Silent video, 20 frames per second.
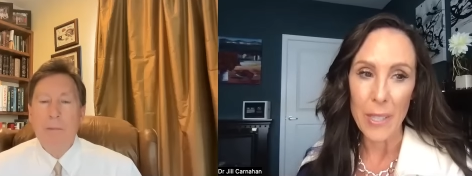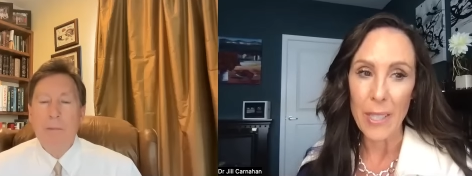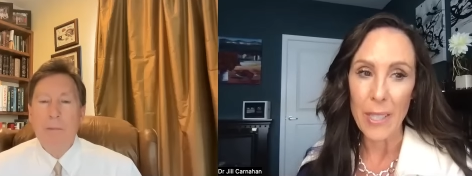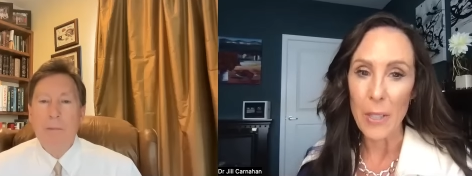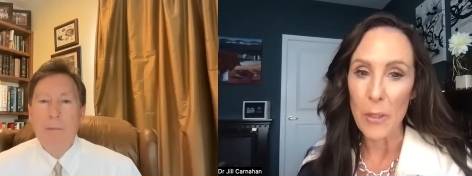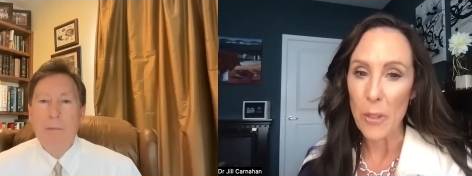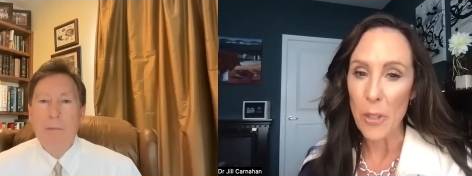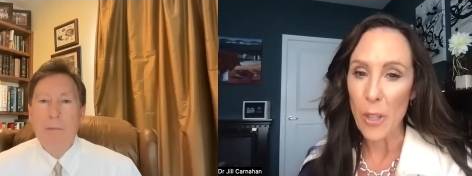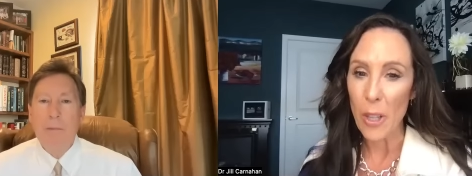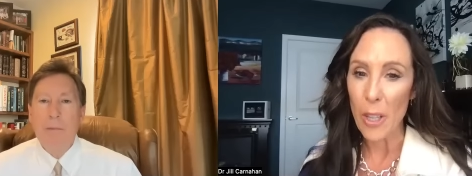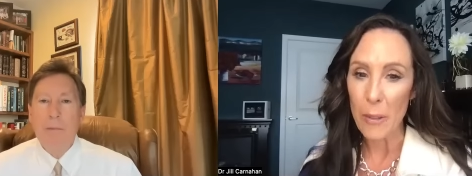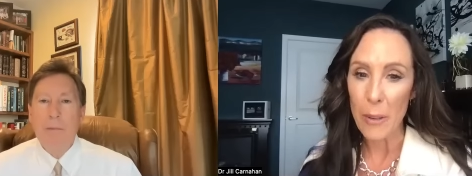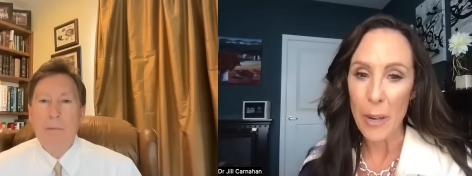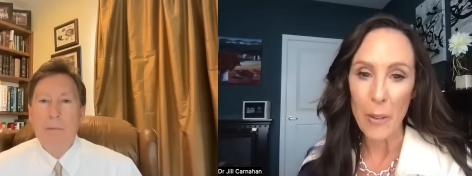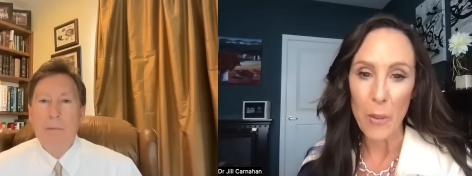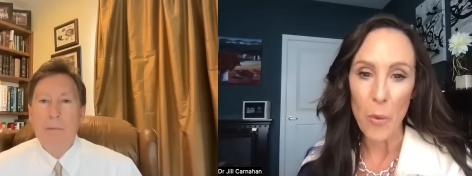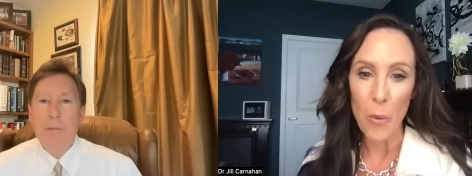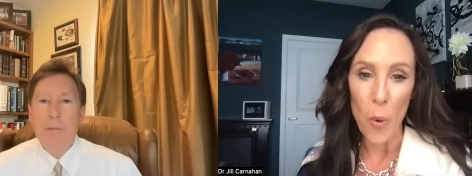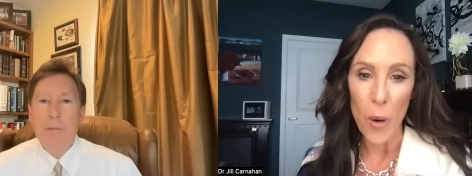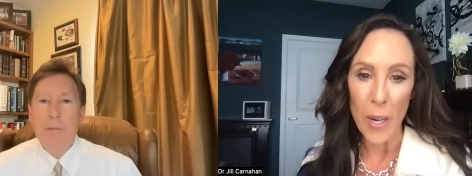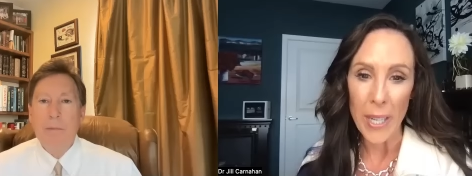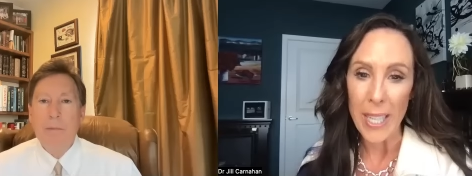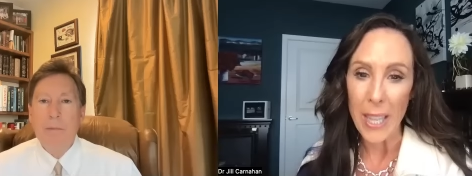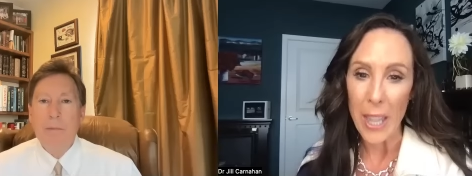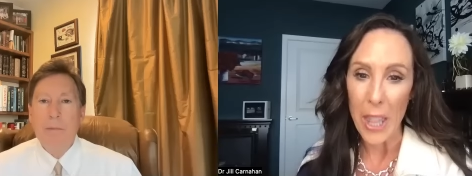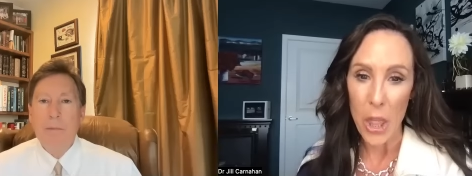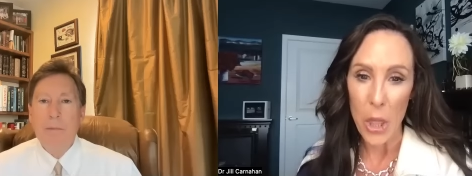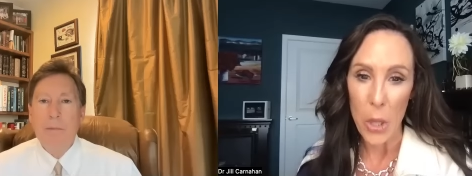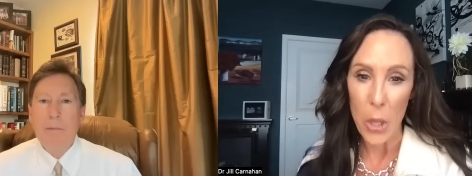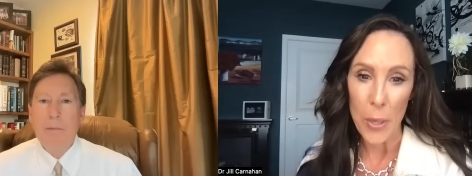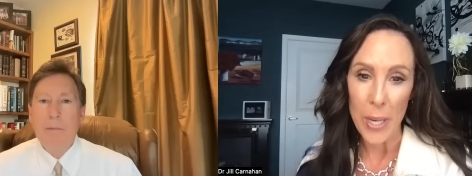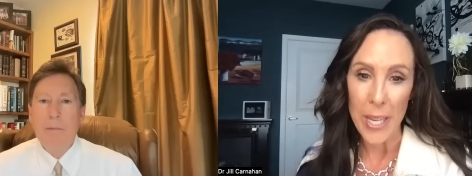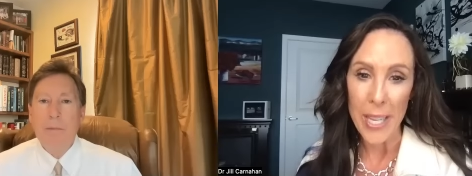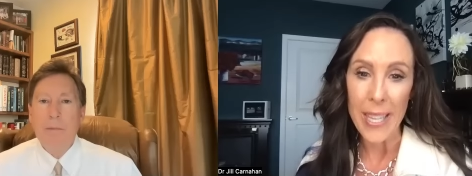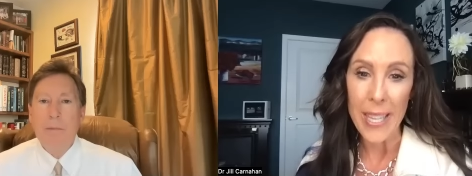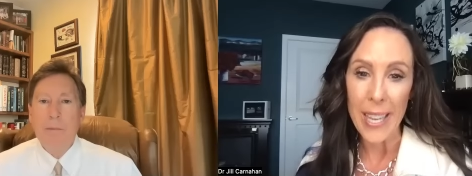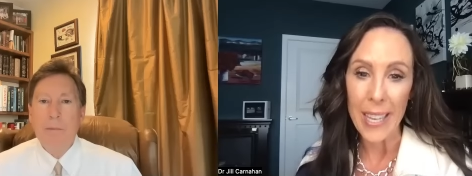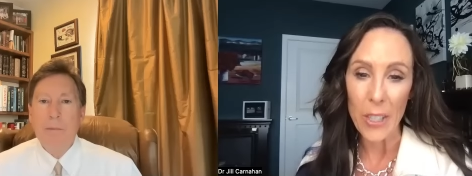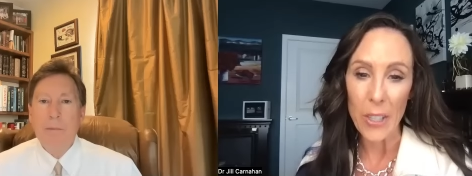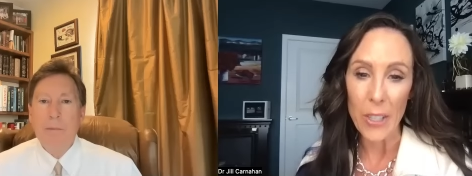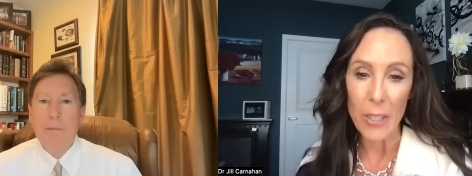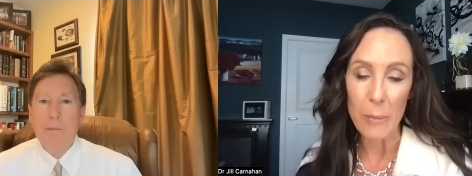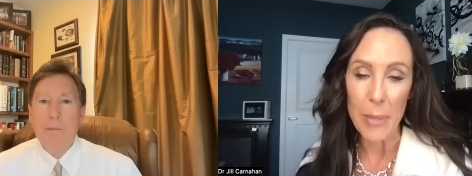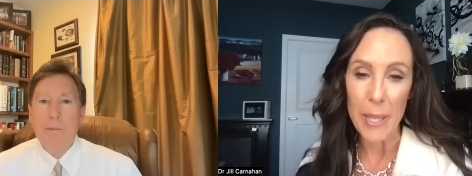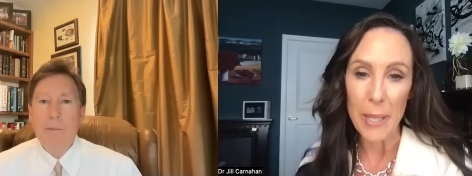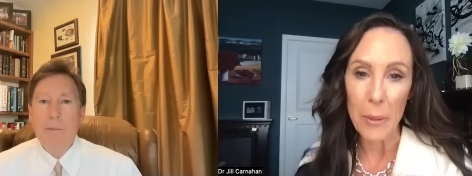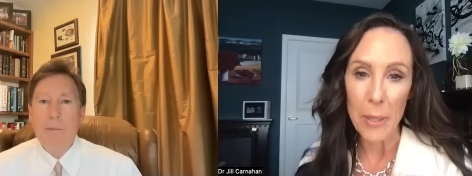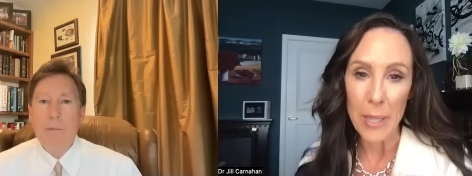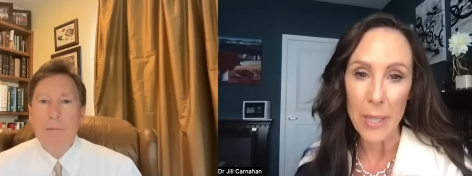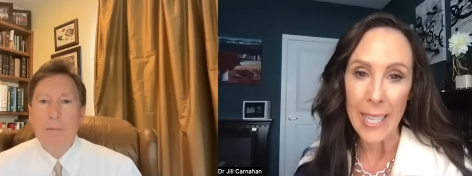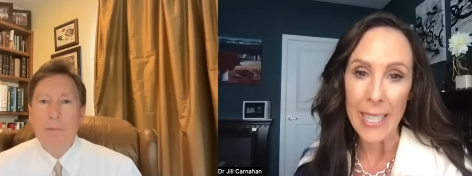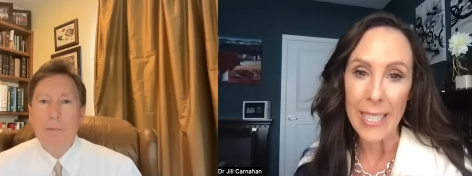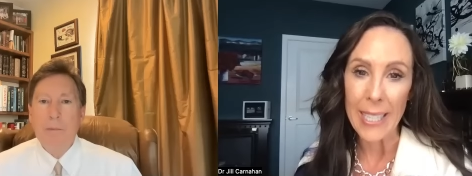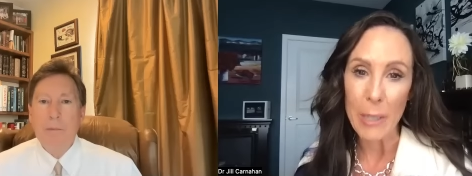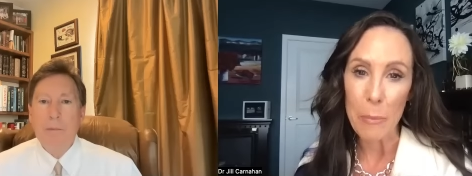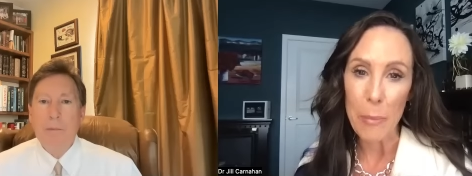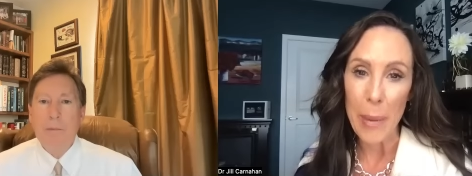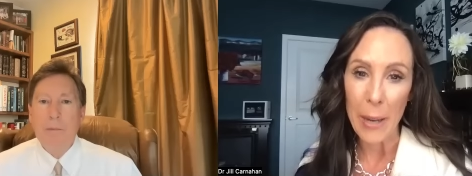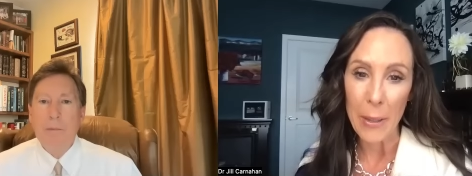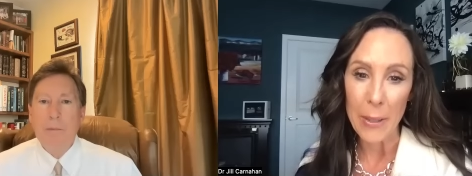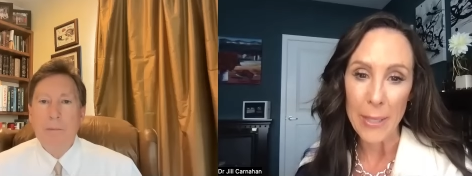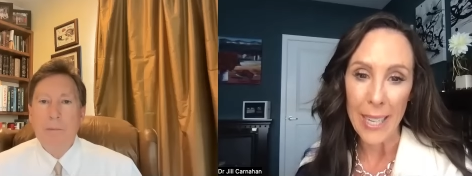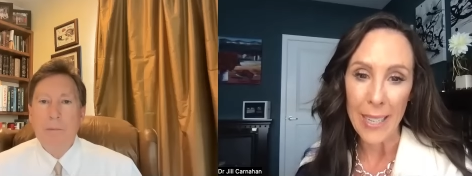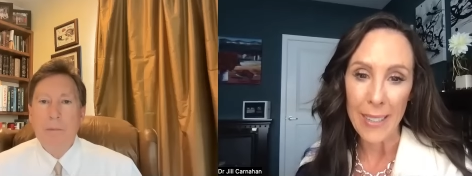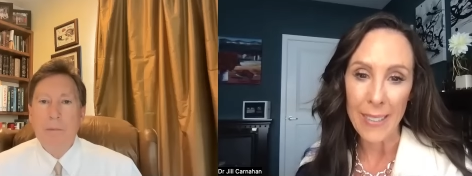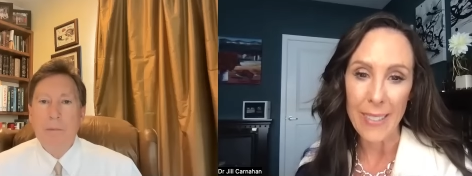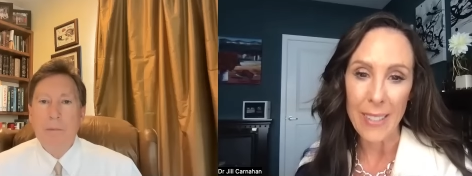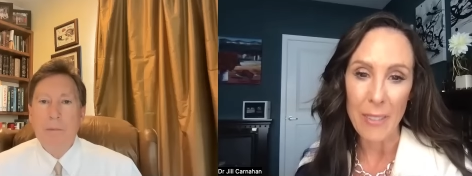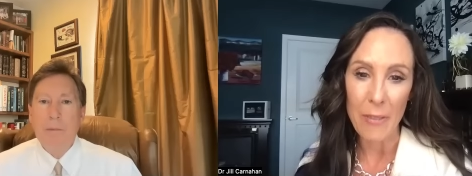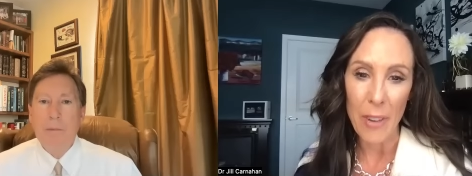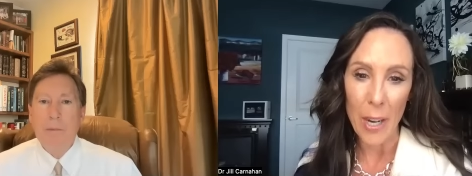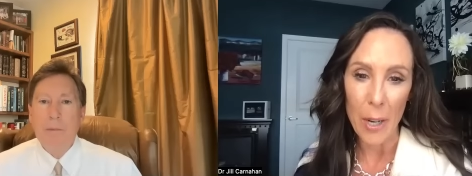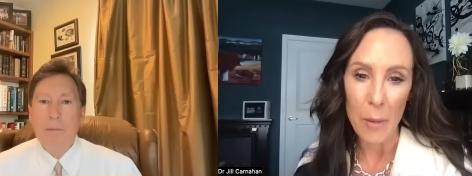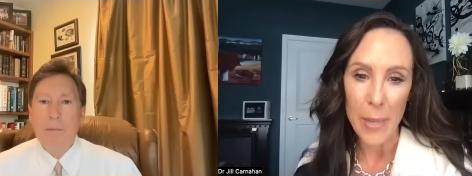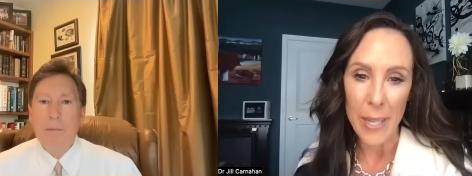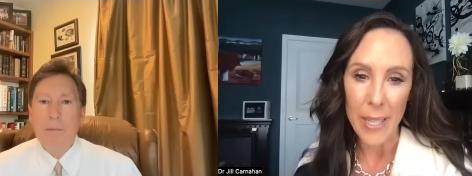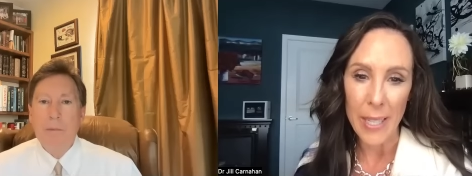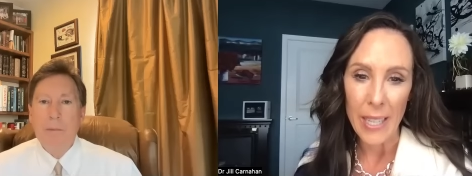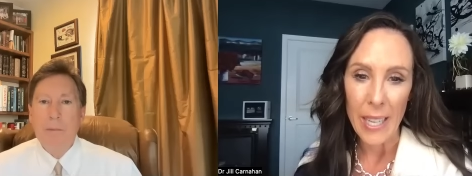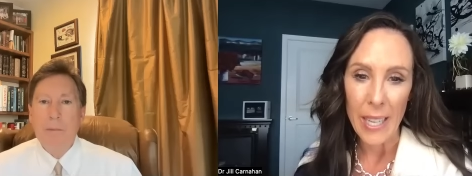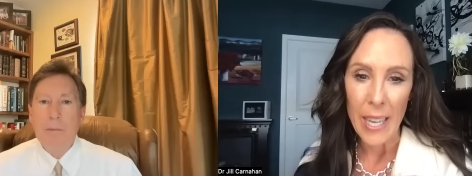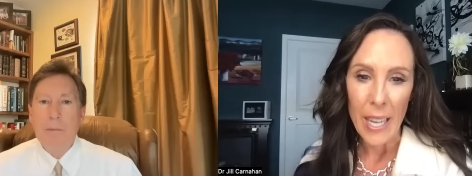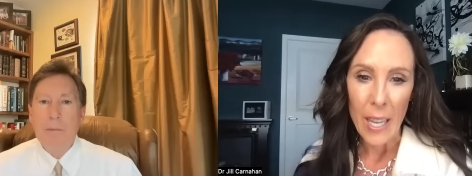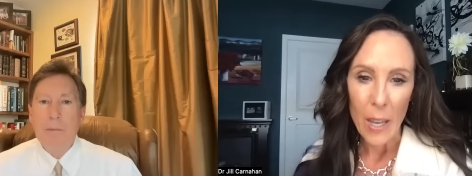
Speaker 1: you saw around 1 in 3 that could be related to biotoxin environment.